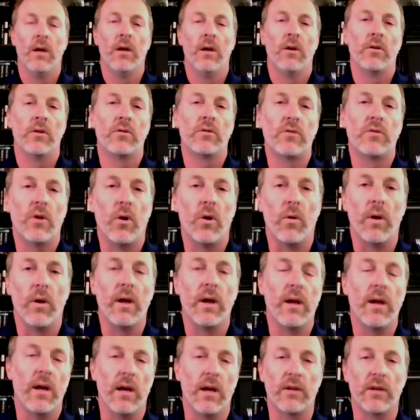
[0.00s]
So
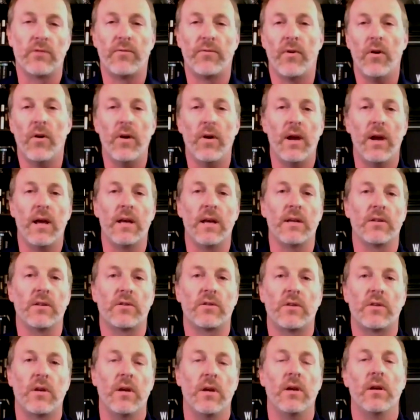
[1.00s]
as far
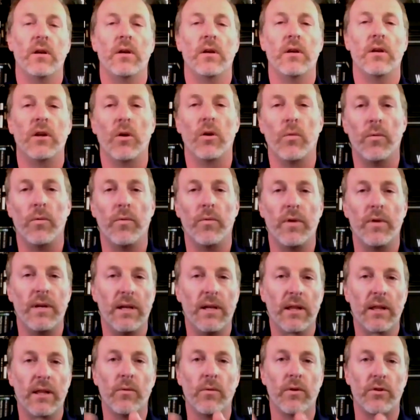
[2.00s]
as, when we're
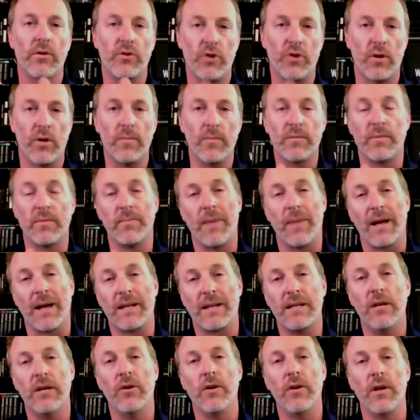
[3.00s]
dealing with germs and
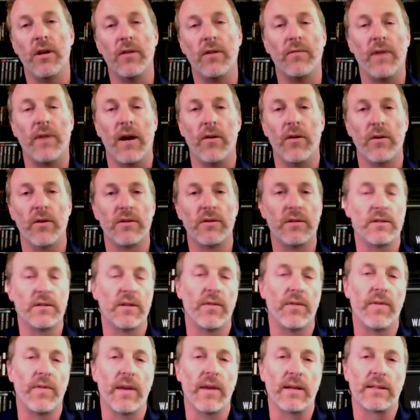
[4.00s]
bacteria and viruses
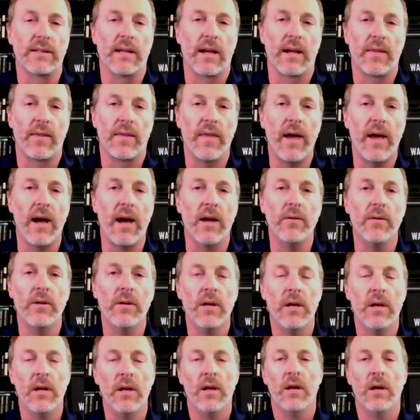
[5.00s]
and things like that,
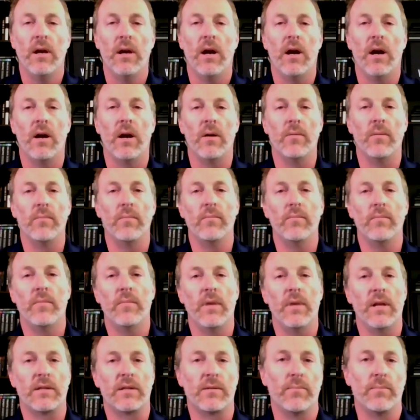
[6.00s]

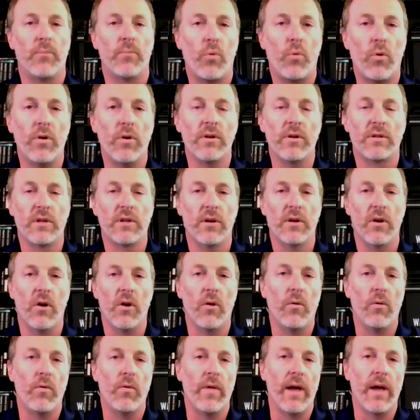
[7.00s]
it's important to
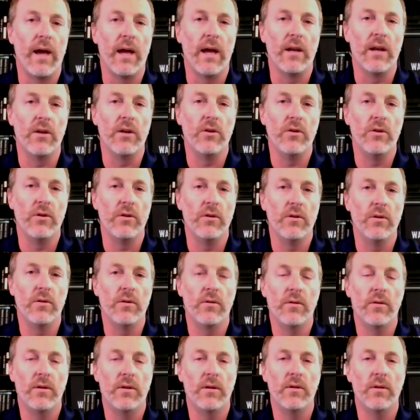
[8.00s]
know that
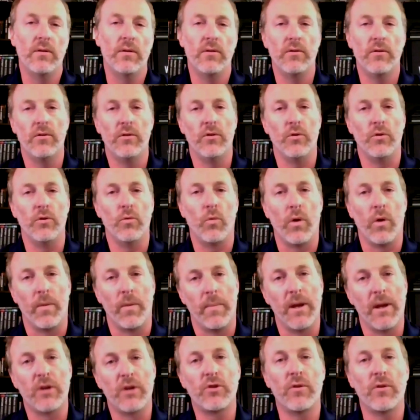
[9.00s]
you want to
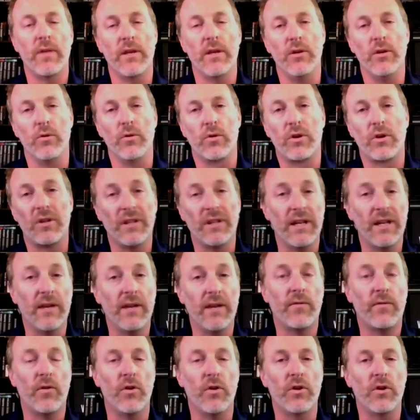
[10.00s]
make sure that you clean
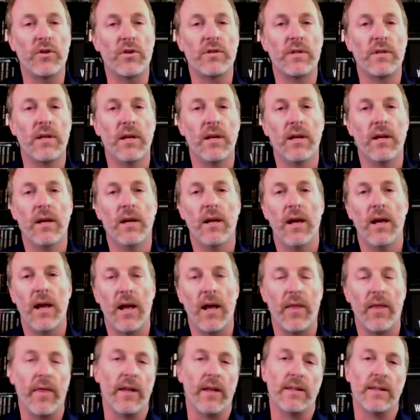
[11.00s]
first
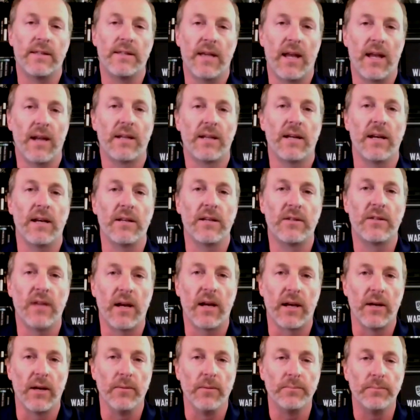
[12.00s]
and then sanitize
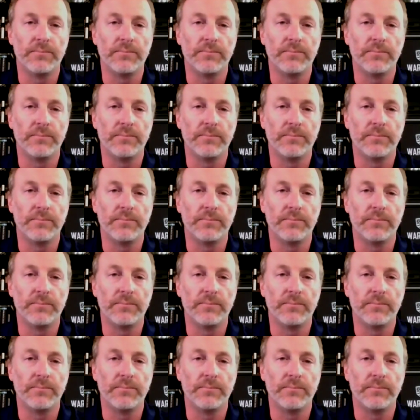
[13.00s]
second.